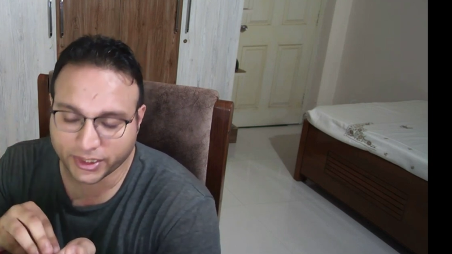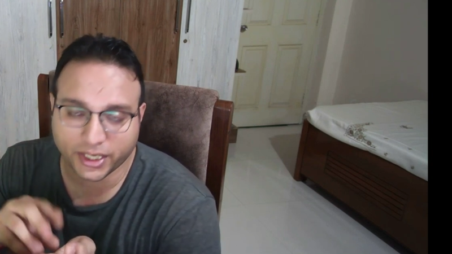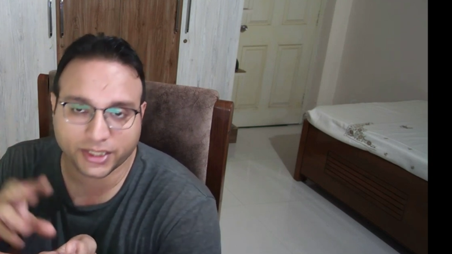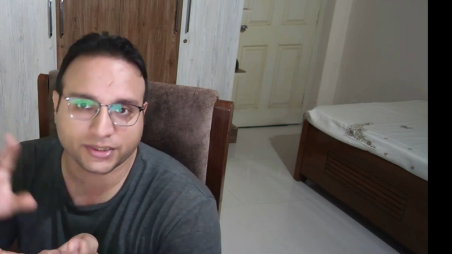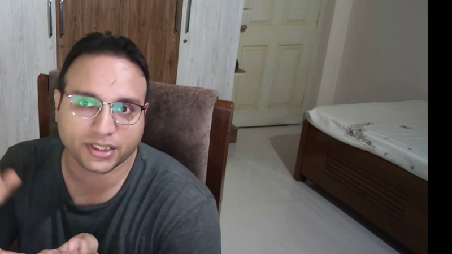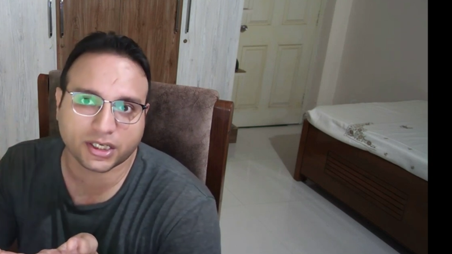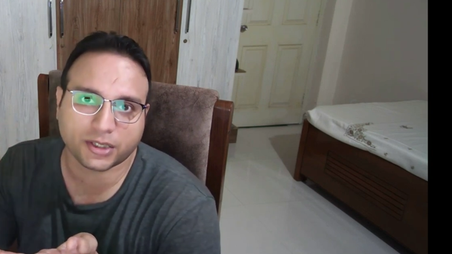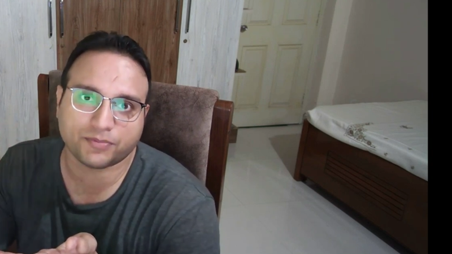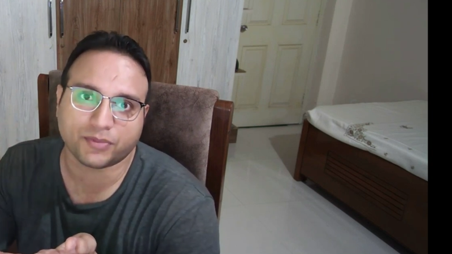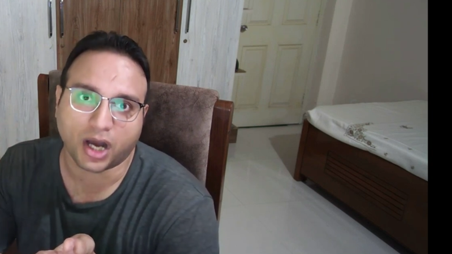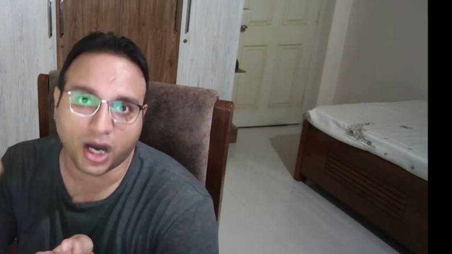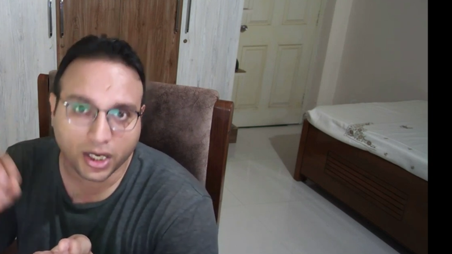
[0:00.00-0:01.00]
There is
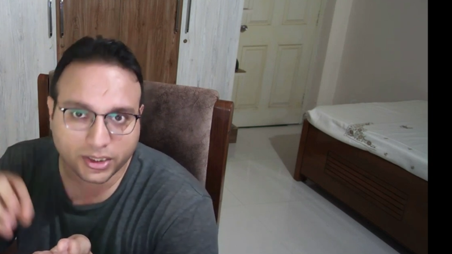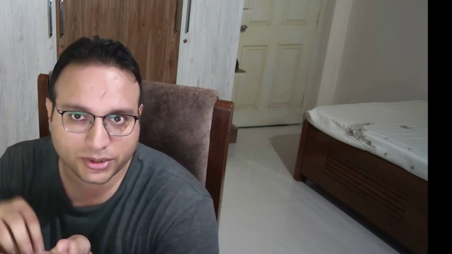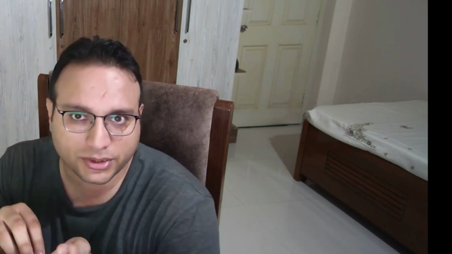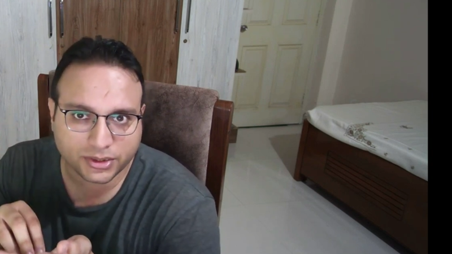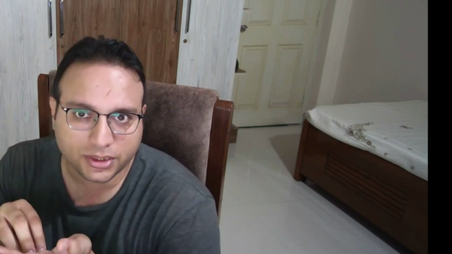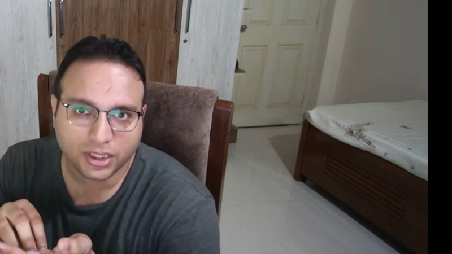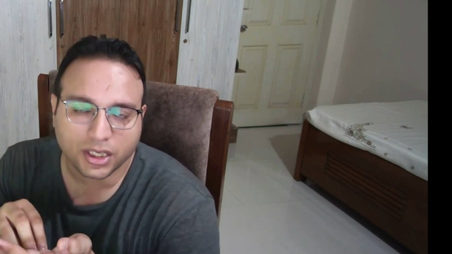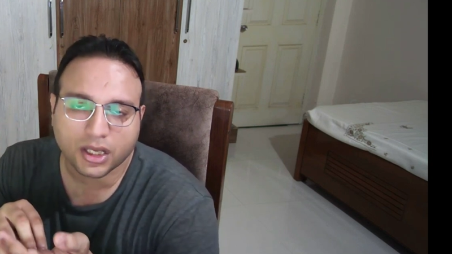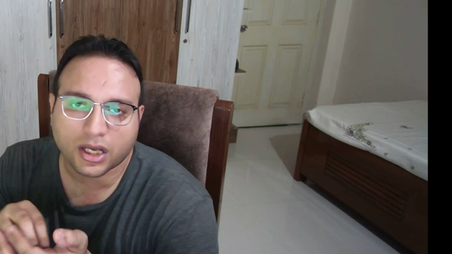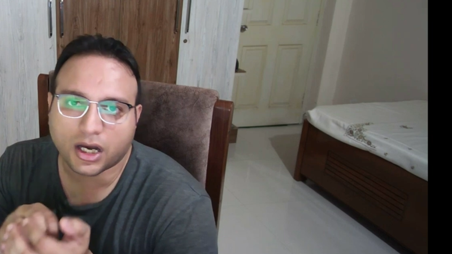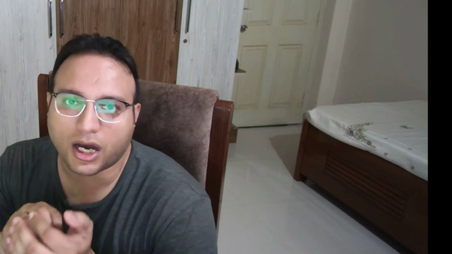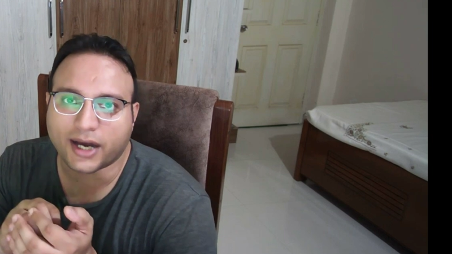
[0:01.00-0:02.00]
a args
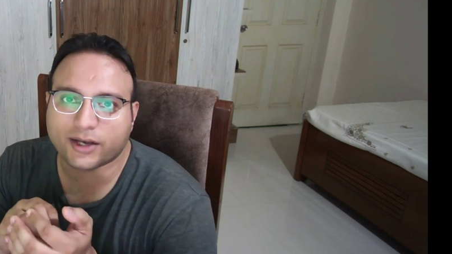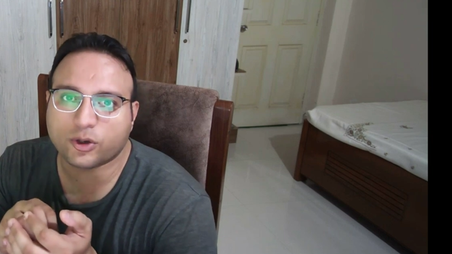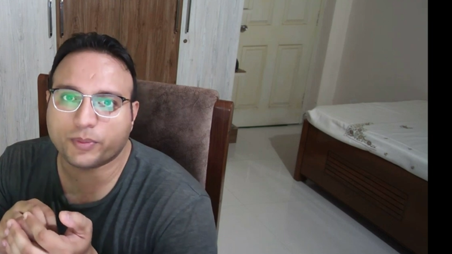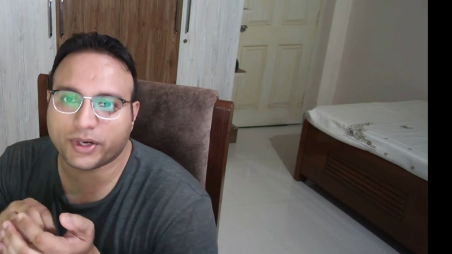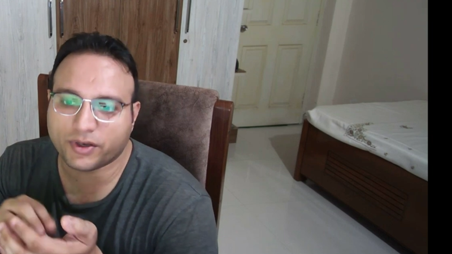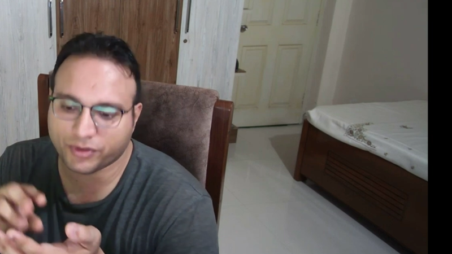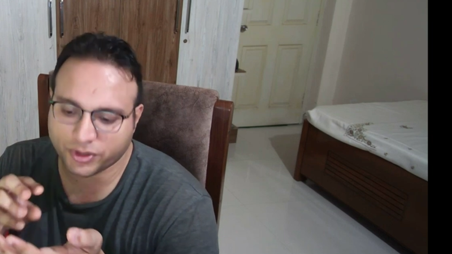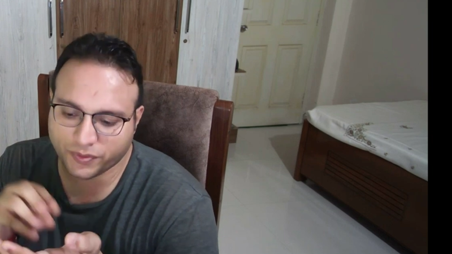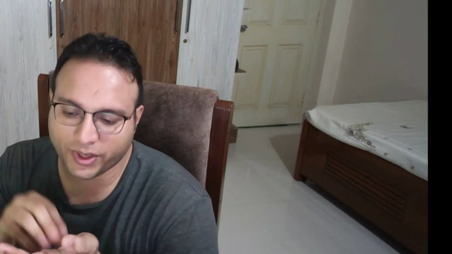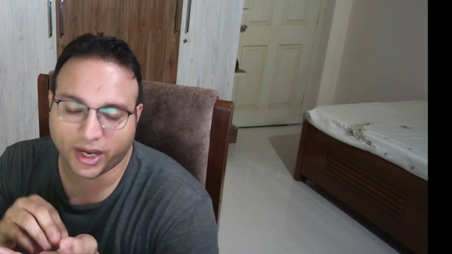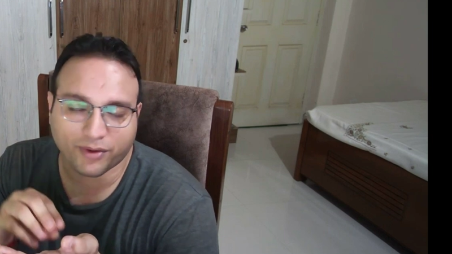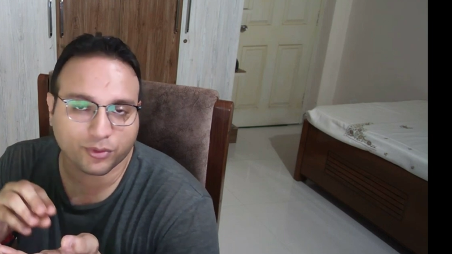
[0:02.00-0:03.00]
argument which
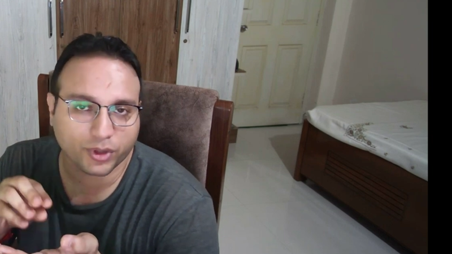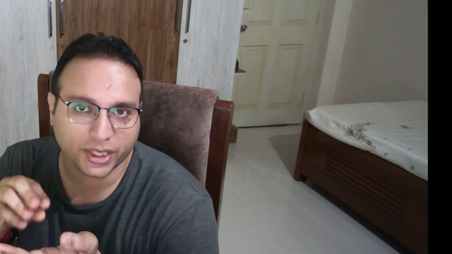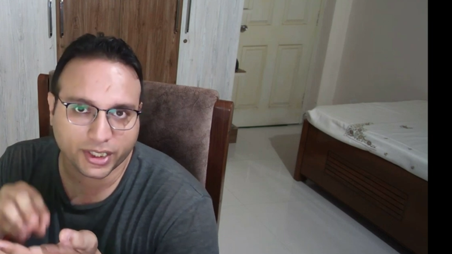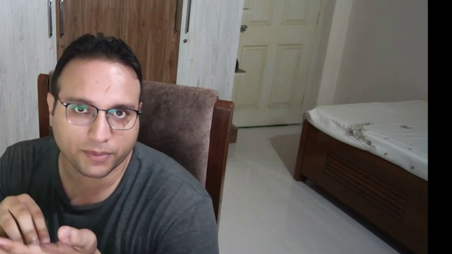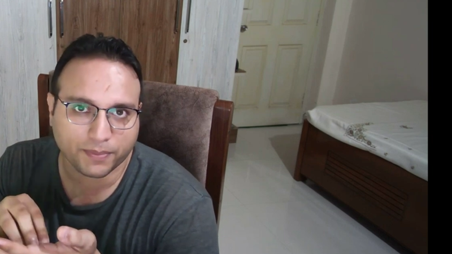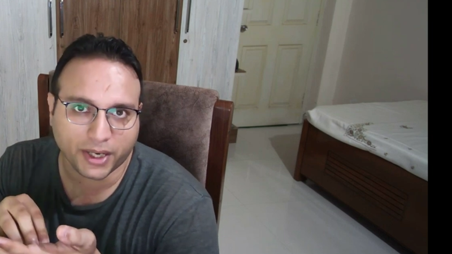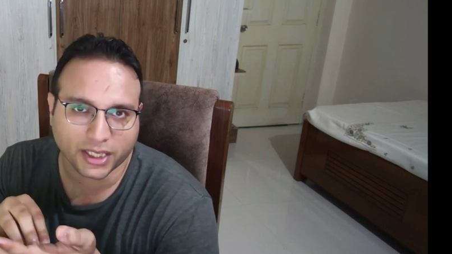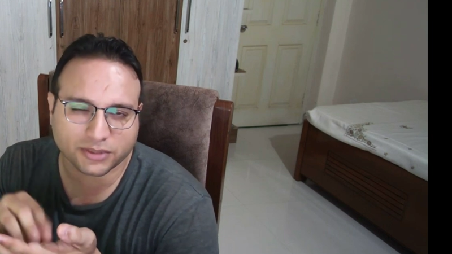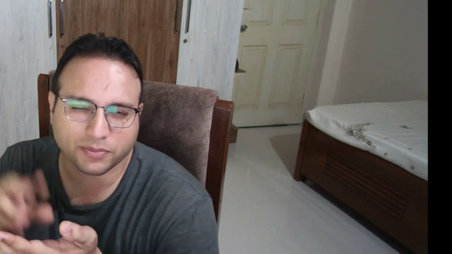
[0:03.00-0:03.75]
we have to get it passed,